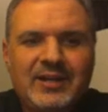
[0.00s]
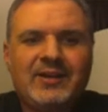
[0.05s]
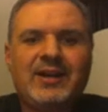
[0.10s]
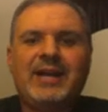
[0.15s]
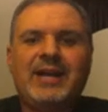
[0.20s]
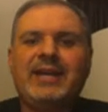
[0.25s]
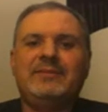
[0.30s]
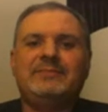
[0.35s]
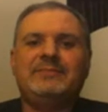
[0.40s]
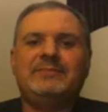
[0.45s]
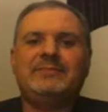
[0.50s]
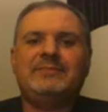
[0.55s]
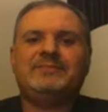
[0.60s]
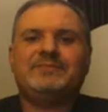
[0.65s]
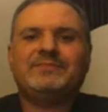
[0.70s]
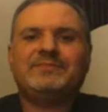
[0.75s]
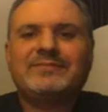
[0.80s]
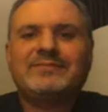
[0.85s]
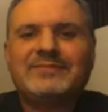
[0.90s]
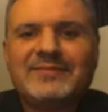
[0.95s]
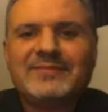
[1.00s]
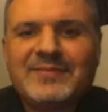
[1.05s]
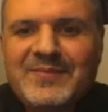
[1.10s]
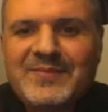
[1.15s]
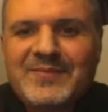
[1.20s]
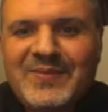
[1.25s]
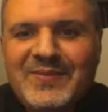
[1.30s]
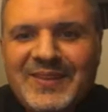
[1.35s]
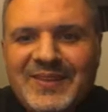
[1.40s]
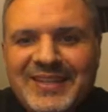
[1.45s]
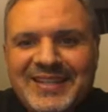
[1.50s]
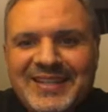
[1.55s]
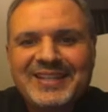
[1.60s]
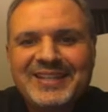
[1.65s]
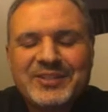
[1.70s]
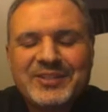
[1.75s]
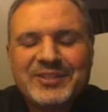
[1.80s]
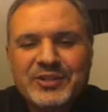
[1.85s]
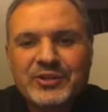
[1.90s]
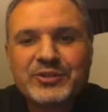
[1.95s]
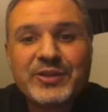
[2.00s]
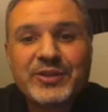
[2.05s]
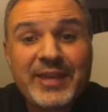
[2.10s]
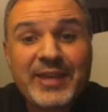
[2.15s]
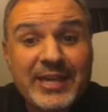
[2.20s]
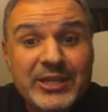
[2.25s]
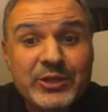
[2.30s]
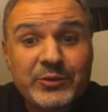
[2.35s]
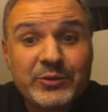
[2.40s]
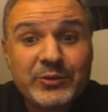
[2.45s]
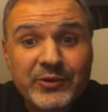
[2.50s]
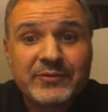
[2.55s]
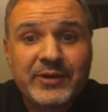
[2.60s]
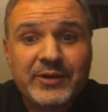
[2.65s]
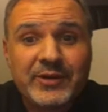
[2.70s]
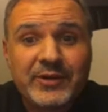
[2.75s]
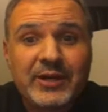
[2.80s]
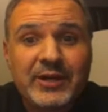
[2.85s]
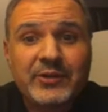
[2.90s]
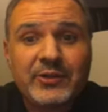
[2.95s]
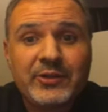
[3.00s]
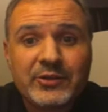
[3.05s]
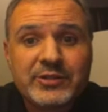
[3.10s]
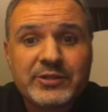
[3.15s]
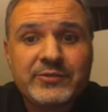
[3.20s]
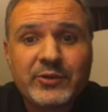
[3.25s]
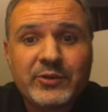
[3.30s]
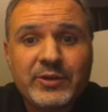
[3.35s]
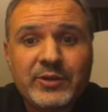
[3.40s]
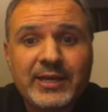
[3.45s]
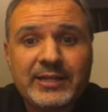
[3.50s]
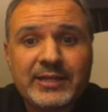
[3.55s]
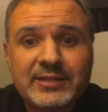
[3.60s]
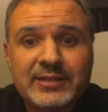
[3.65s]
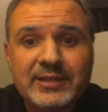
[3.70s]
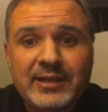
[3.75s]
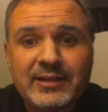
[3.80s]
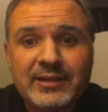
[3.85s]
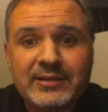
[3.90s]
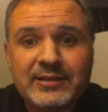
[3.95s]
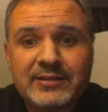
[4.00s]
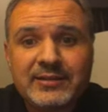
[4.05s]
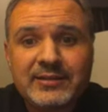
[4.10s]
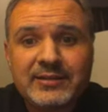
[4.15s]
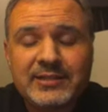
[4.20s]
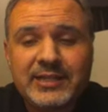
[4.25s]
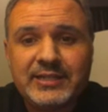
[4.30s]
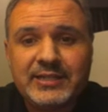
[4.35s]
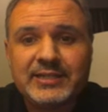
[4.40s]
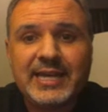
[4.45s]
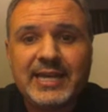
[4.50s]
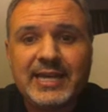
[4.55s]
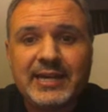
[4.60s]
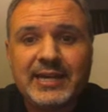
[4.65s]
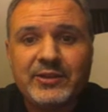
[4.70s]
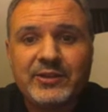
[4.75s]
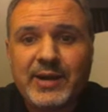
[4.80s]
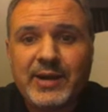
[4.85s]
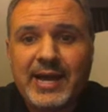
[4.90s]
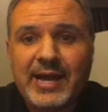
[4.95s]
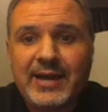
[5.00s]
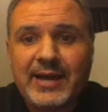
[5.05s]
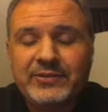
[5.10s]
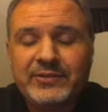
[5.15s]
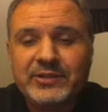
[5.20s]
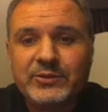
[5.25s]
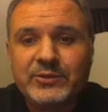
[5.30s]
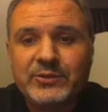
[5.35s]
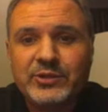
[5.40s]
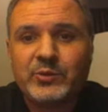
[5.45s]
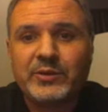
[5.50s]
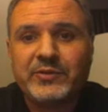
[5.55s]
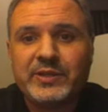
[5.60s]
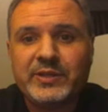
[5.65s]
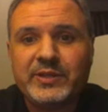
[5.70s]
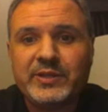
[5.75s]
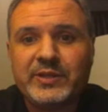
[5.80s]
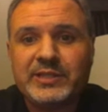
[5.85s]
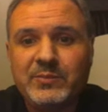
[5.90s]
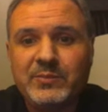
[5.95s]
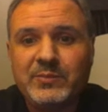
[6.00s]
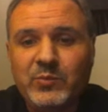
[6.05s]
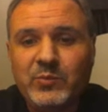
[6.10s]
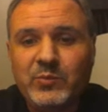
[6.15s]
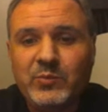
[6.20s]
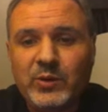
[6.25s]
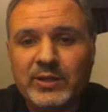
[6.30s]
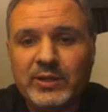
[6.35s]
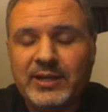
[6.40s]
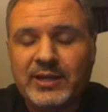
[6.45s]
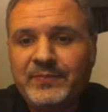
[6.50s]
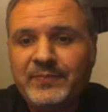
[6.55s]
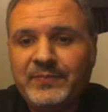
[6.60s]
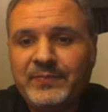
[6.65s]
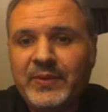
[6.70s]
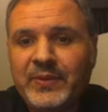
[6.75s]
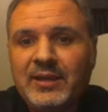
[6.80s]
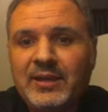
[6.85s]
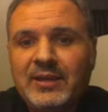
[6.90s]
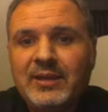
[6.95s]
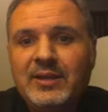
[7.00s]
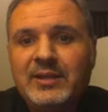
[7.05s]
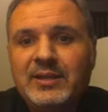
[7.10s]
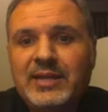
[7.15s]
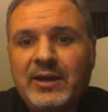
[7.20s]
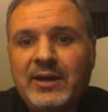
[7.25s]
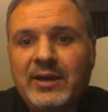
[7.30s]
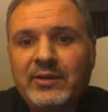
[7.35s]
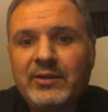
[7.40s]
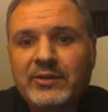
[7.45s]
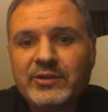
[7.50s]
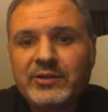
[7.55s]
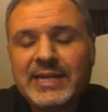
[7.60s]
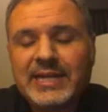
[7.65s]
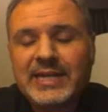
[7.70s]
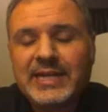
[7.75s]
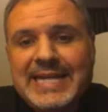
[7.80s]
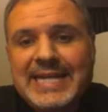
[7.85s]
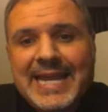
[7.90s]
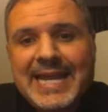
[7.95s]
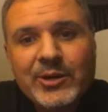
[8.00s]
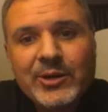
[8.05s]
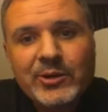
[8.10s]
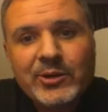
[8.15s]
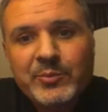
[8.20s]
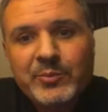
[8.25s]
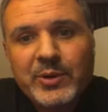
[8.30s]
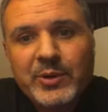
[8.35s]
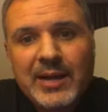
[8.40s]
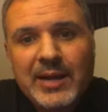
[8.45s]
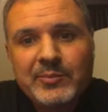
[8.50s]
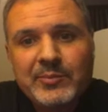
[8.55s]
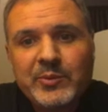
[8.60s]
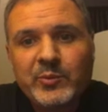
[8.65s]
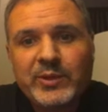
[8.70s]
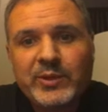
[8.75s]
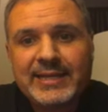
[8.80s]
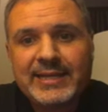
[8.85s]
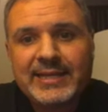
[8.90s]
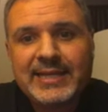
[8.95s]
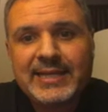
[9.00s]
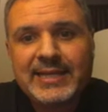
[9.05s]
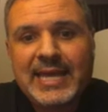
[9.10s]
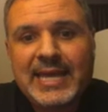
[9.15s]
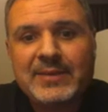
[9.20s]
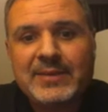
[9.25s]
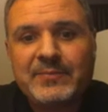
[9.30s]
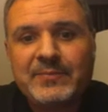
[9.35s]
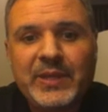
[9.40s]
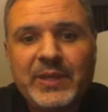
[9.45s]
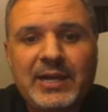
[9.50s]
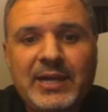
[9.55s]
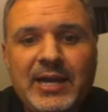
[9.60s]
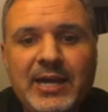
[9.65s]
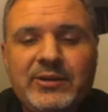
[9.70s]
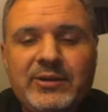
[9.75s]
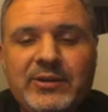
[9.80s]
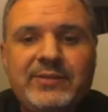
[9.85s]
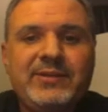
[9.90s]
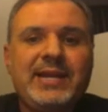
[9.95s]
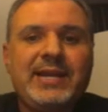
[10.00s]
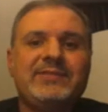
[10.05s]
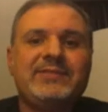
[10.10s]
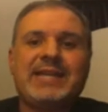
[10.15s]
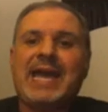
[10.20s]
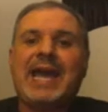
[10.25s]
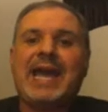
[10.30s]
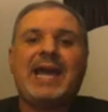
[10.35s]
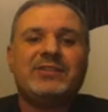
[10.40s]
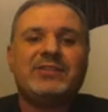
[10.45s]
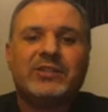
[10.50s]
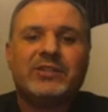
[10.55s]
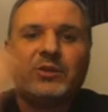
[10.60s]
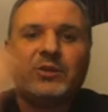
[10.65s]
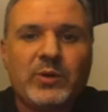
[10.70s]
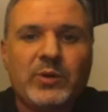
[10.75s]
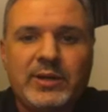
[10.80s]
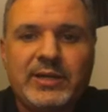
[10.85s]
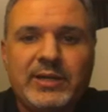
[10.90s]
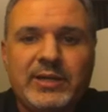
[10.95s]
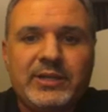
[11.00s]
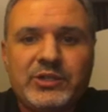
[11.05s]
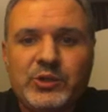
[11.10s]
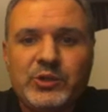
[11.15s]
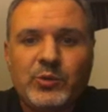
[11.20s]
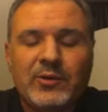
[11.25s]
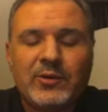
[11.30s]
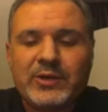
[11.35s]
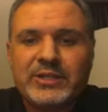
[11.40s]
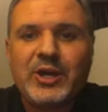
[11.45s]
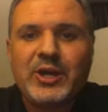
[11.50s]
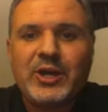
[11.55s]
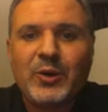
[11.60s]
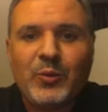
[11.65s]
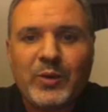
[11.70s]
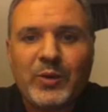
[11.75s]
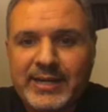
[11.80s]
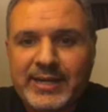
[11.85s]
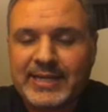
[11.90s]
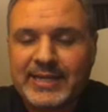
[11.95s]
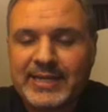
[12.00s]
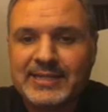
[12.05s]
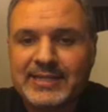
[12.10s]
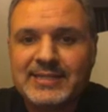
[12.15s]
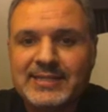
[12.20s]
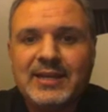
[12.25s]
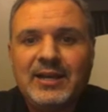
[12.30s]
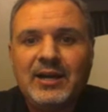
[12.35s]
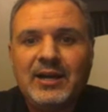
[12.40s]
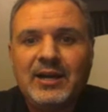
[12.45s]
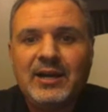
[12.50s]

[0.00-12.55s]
All right. So thank you, first of all, those of you that uh, didn't get in the raft. You took one for the team. Well done. Now, there's an inherent problem with that game, and I don't even have to ask you what it is. You already know what it is.